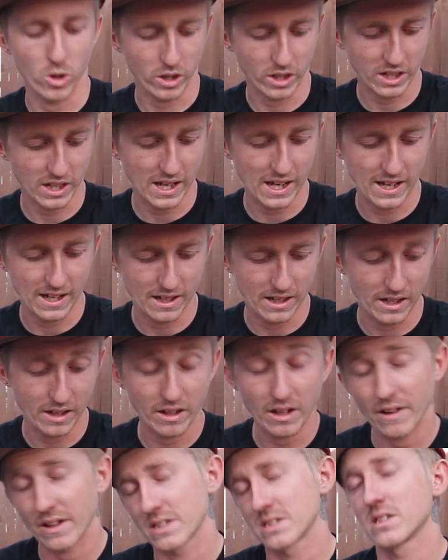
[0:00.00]
work and uh,
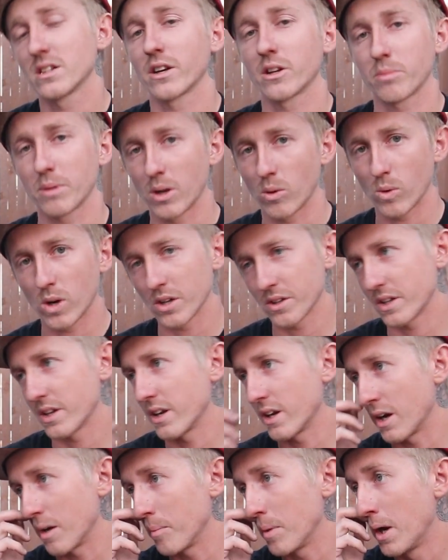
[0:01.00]
yeah that sucked but I welded
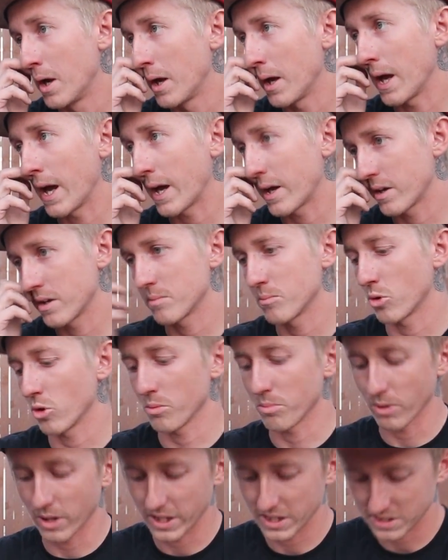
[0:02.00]
it up added
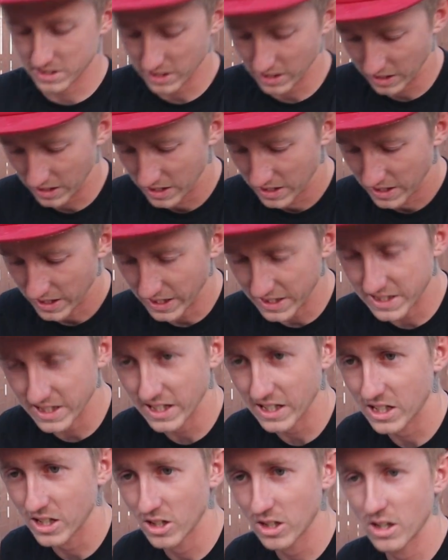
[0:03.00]
more bracing it
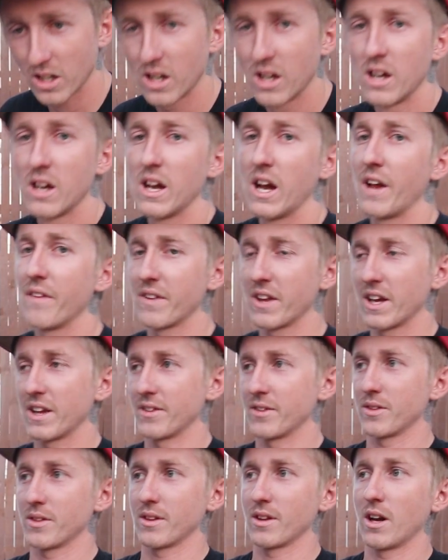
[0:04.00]
did good and
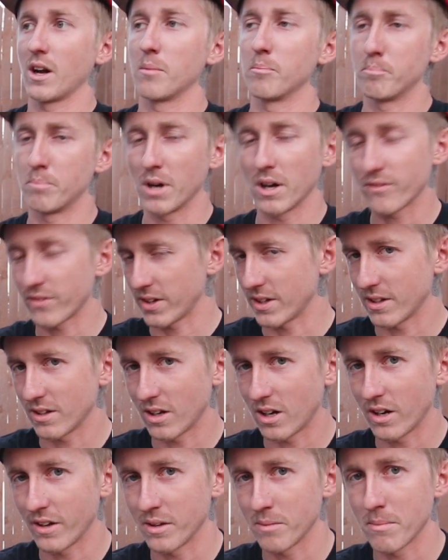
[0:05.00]
then above it
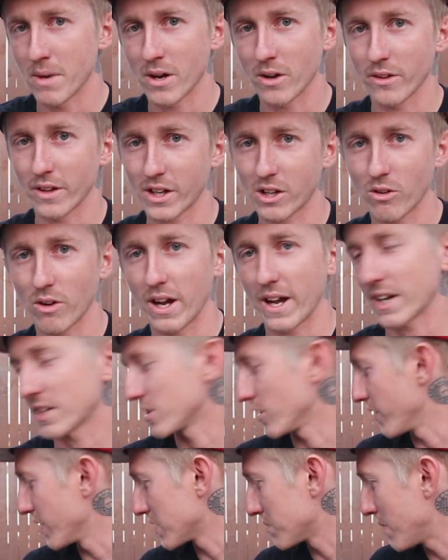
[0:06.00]
on the metal it cracked
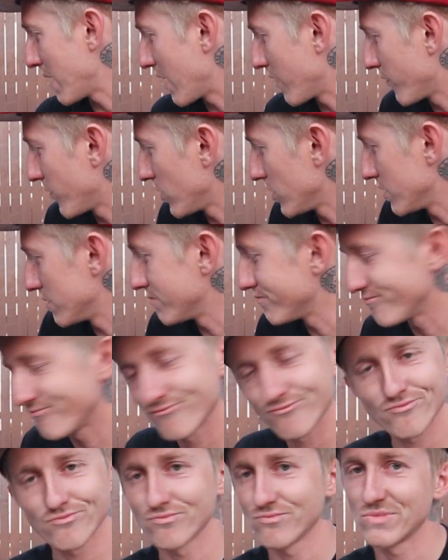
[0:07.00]
so this manifold
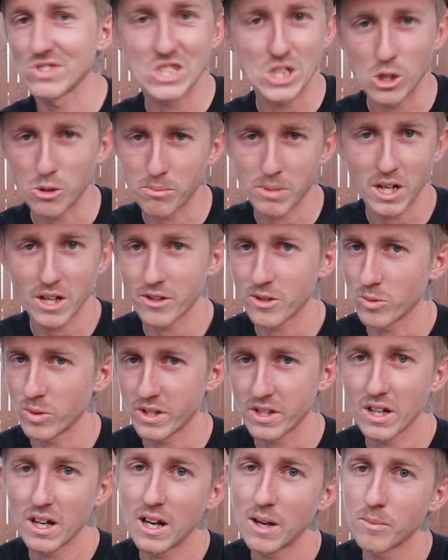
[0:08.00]
don't bother
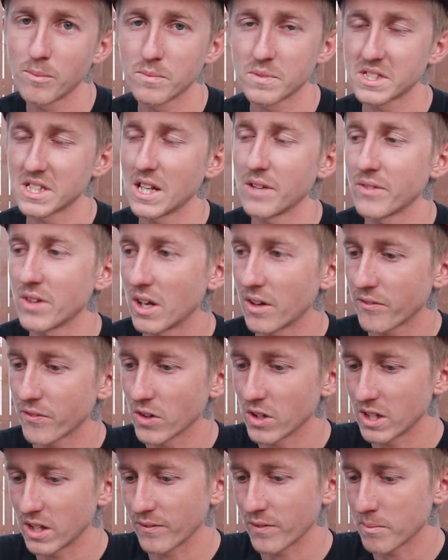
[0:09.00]
with it. I'm saving up
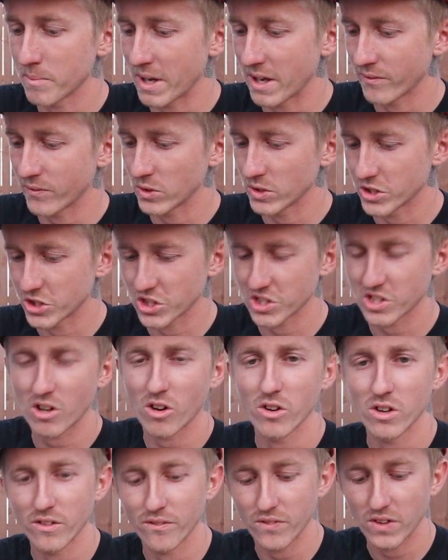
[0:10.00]
for a different manifold. It's just
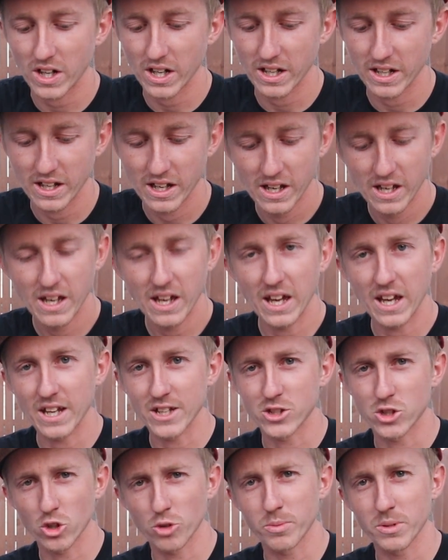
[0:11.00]
hard to find
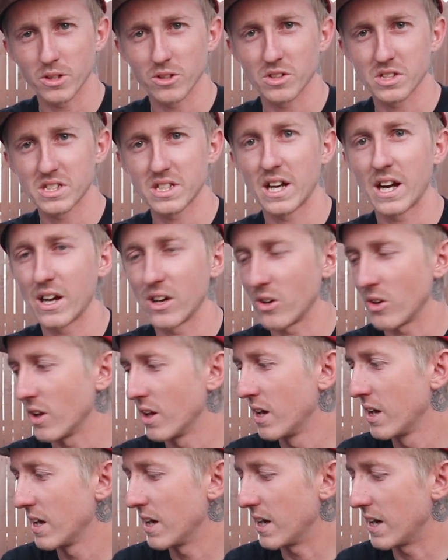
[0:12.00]
a tubular style
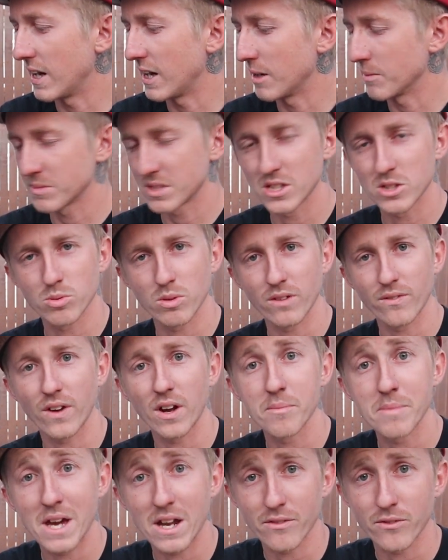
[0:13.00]
um,
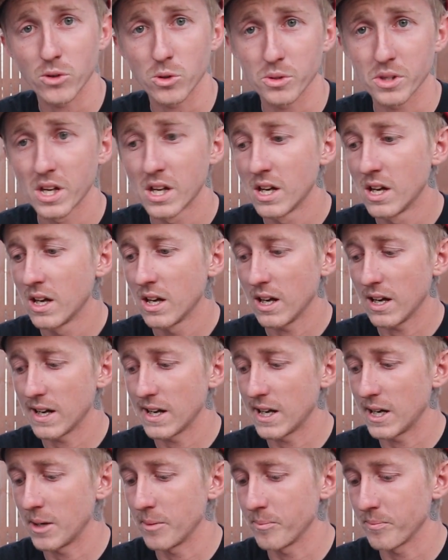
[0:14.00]
225 manifold
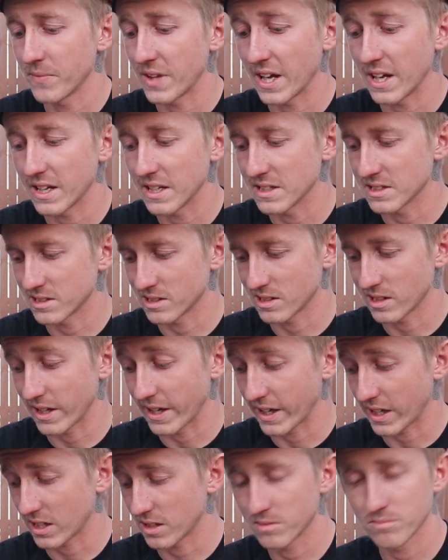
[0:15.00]
um, that is
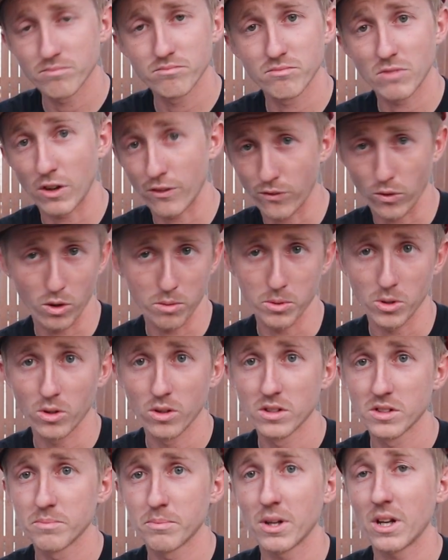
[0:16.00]
like affordable.
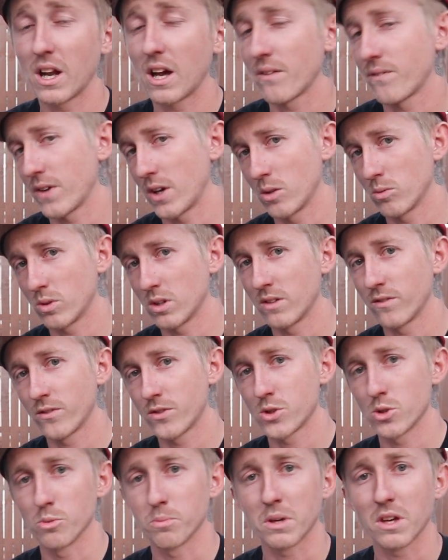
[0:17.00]
But I found one
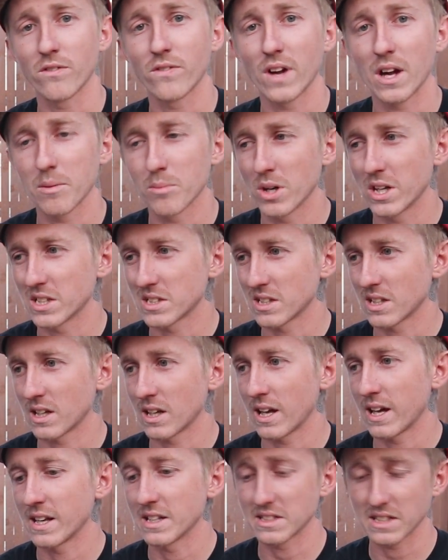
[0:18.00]
through PFAB Racing
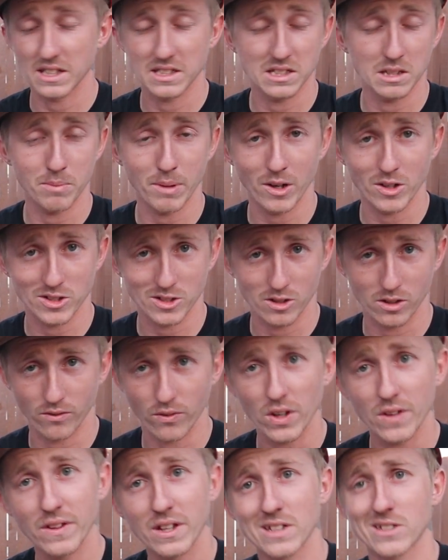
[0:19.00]
and it's AC power steering
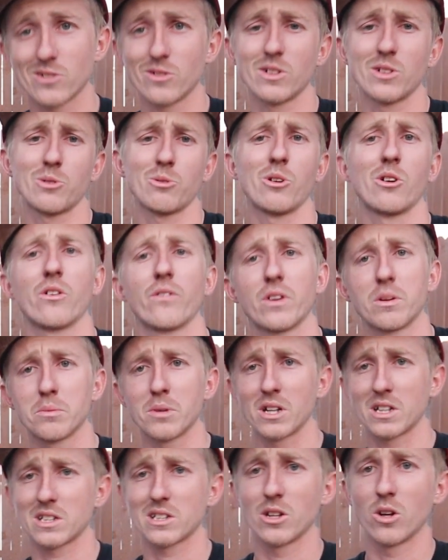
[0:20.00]
friendly. It's only 350
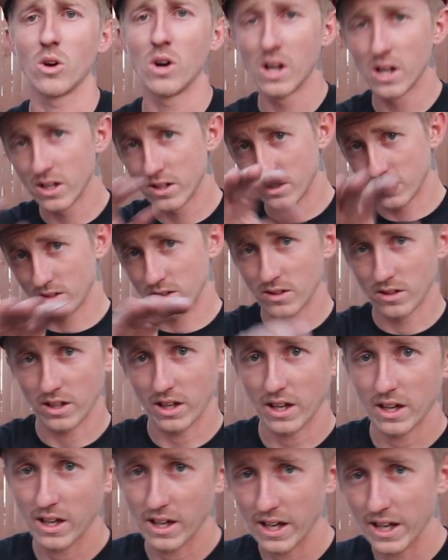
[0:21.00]
bucks. So
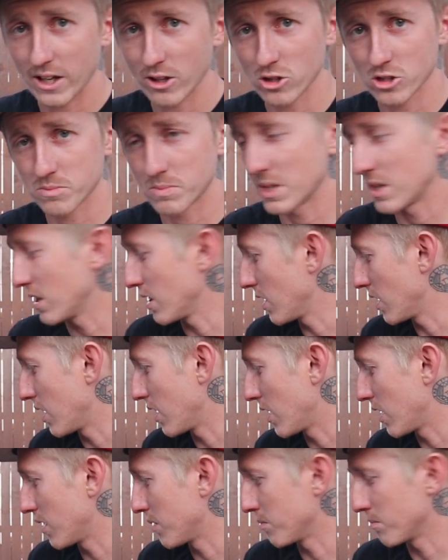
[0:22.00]
haters be
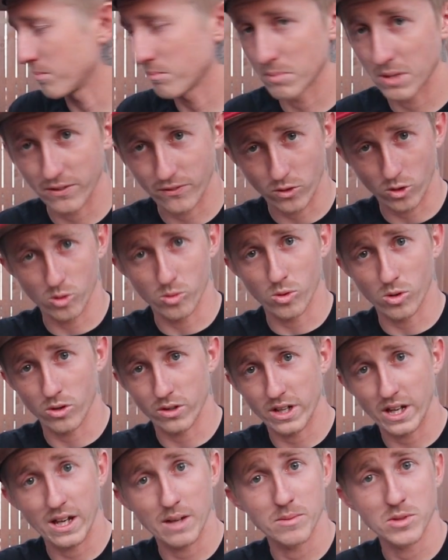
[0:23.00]
uh, be
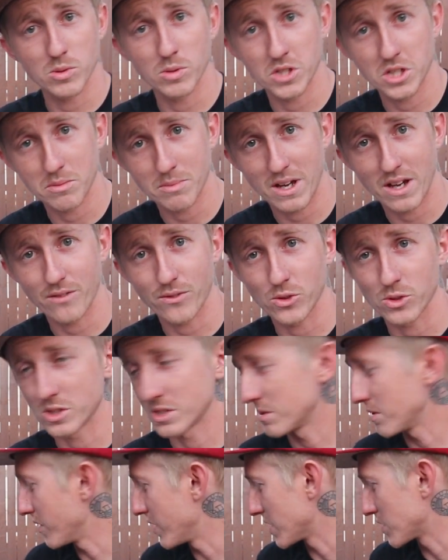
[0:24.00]
forewarned I am switching
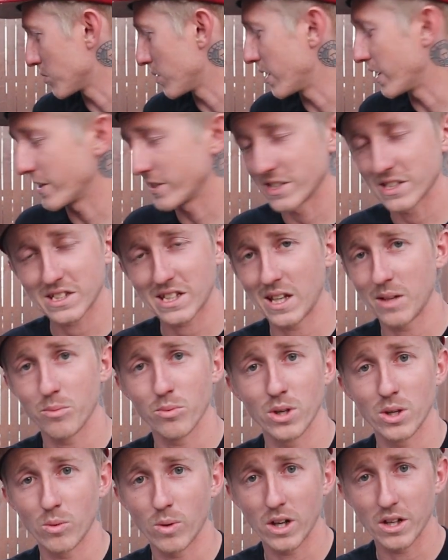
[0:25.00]
manifolds this one I just
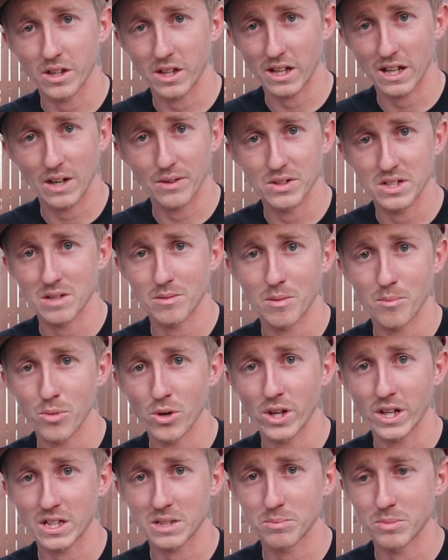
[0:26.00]
keep rewelding it every time it
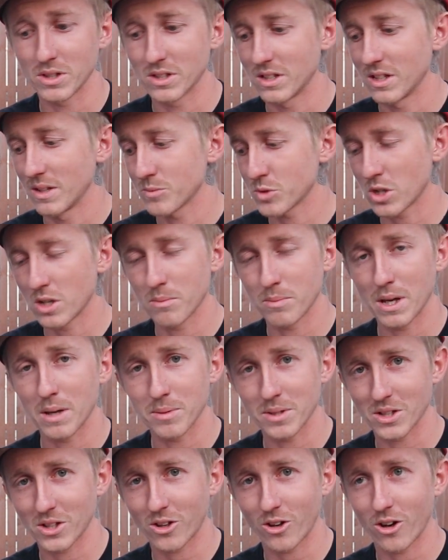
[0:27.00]
breaks but trying to
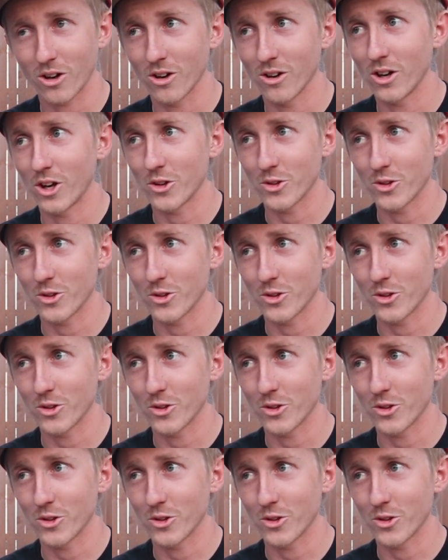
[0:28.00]
baby the car